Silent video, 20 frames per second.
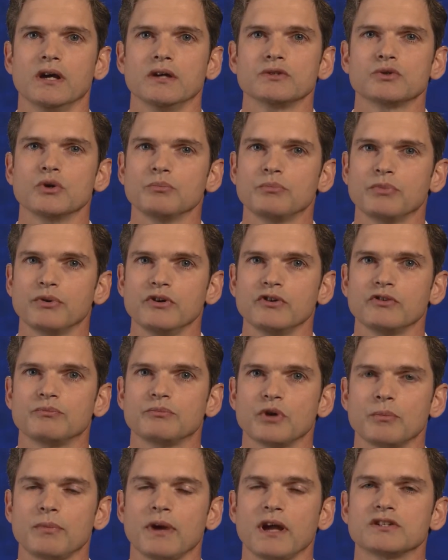to improve
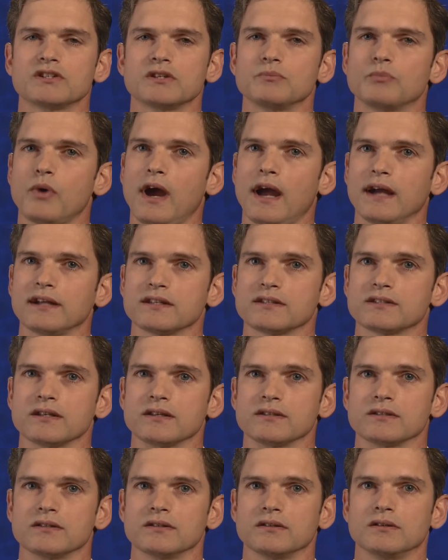probation
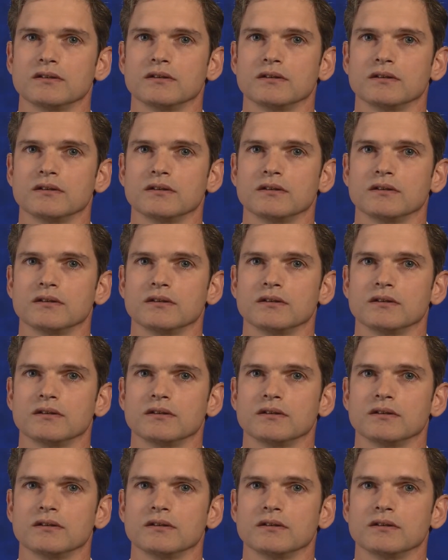practices.